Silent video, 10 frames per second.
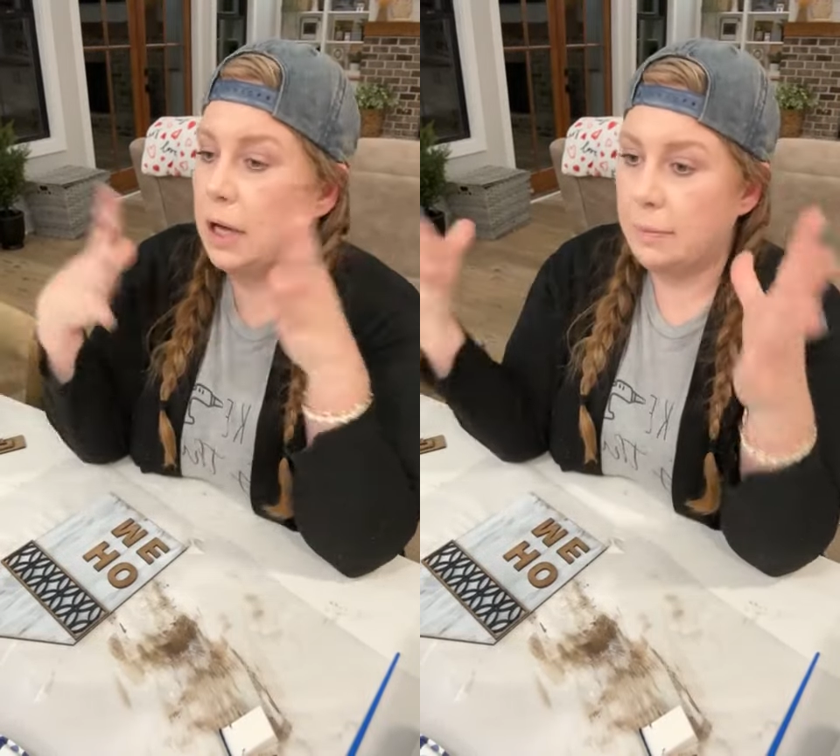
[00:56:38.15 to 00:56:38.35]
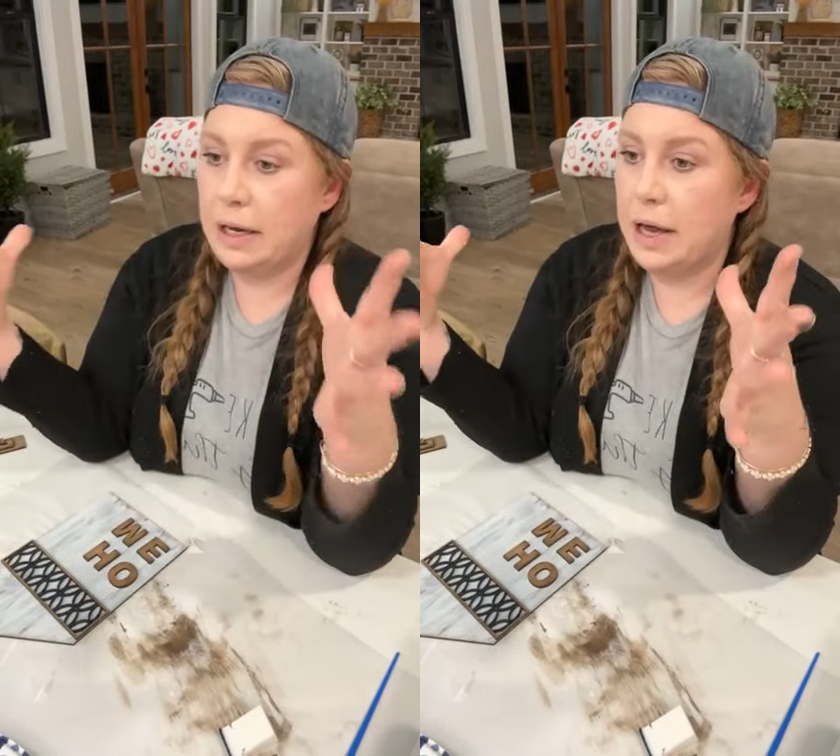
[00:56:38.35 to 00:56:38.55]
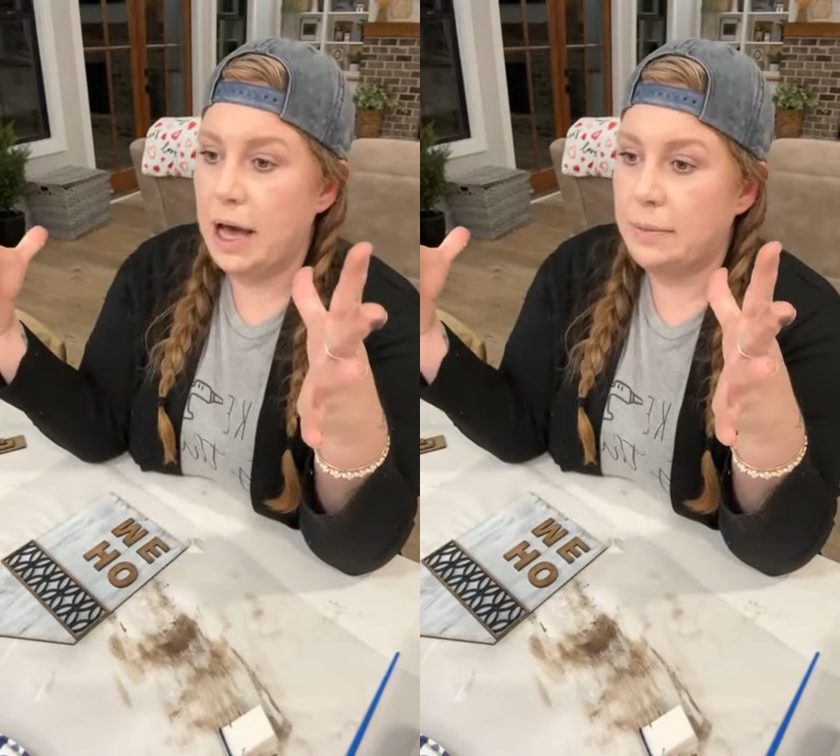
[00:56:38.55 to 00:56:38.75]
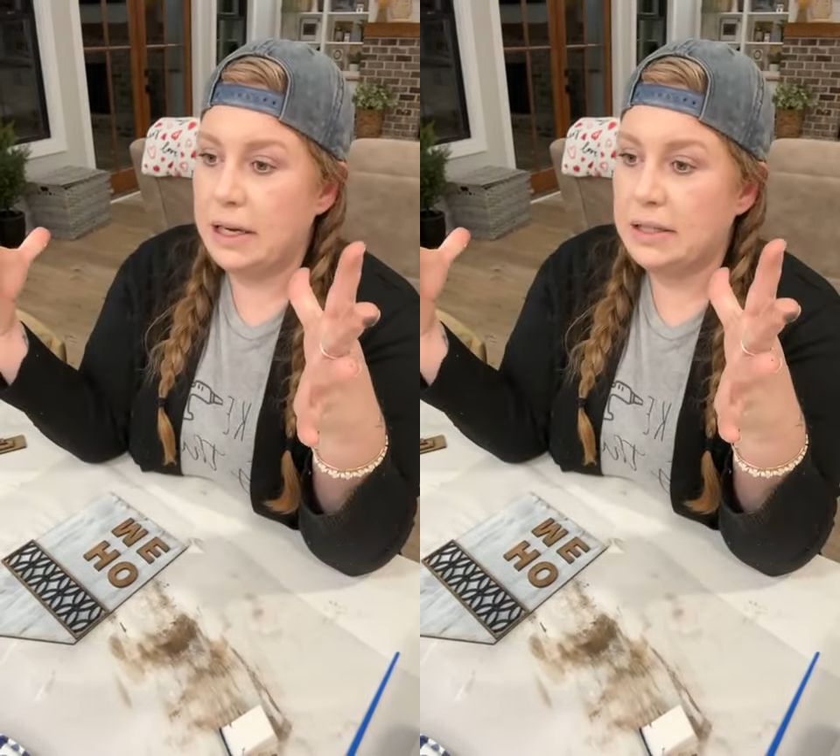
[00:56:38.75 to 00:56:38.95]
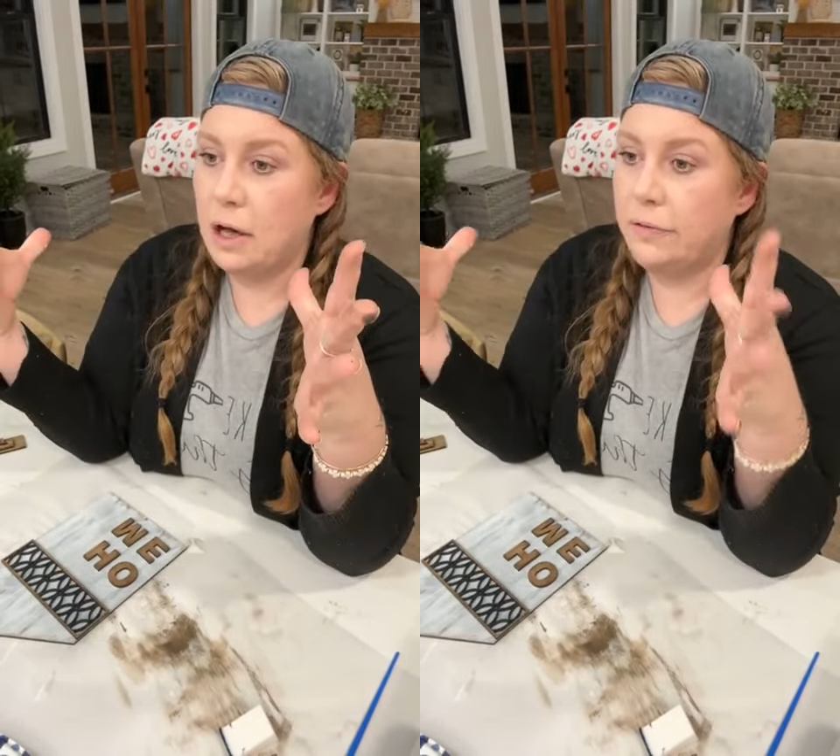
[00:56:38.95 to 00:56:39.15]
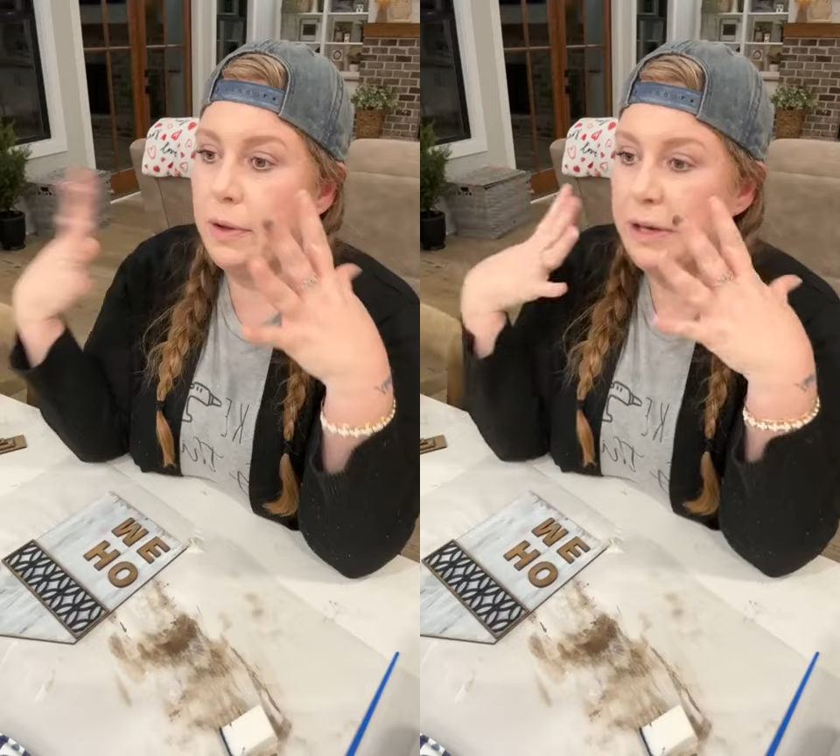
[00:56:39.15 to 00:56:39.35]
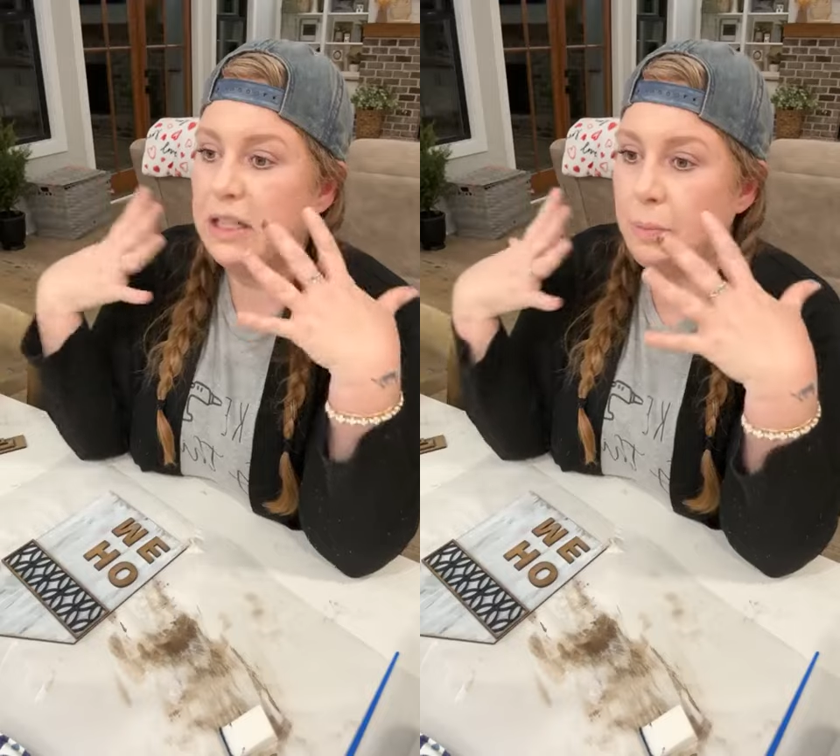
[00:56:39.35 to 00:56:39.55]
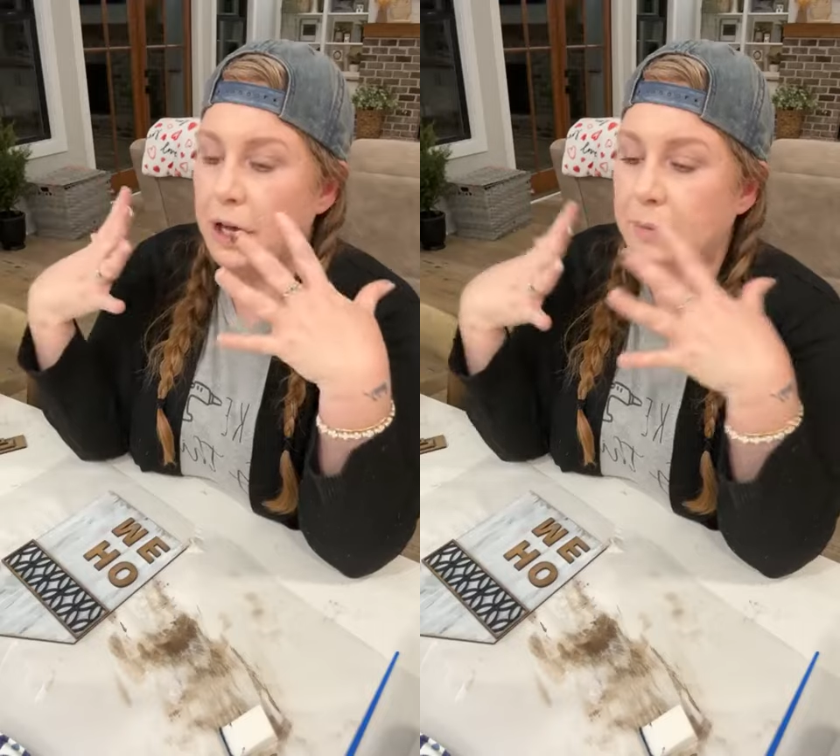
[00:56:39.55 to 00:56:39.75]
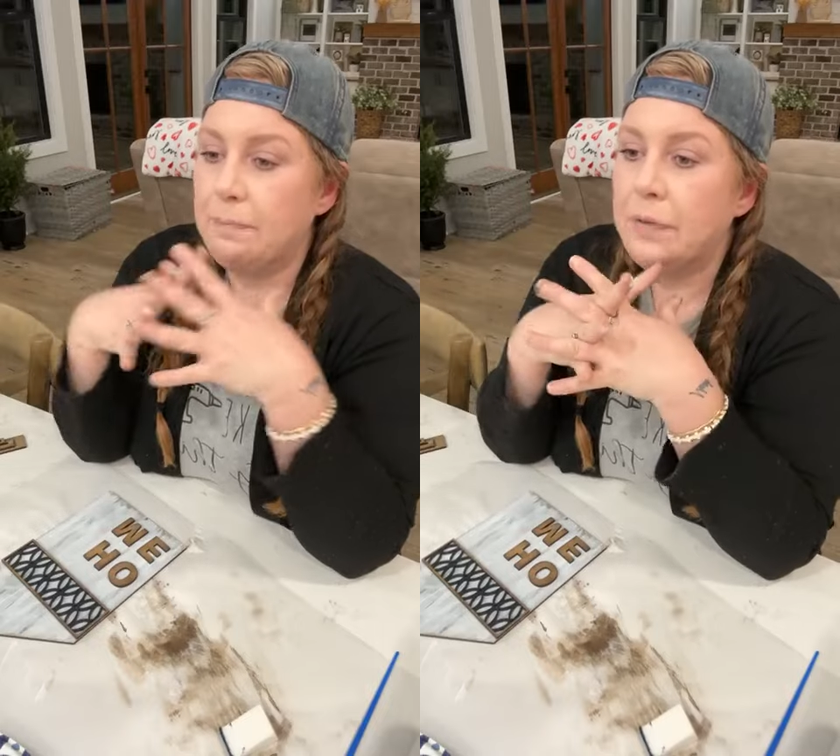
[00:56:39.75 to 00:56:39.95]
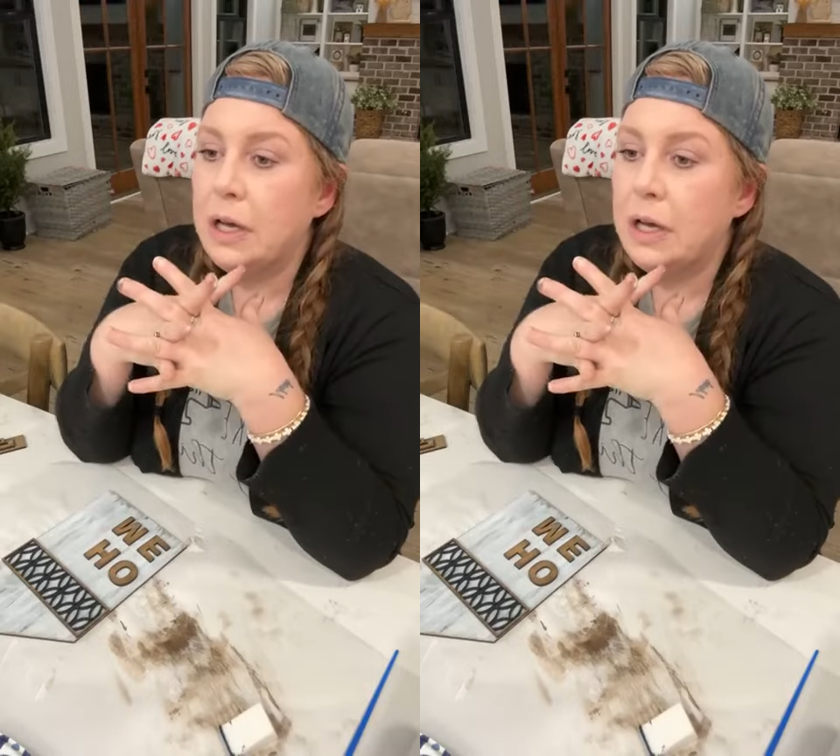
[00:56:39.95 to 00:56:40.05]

I'm getting ahead of myself. Let me explain.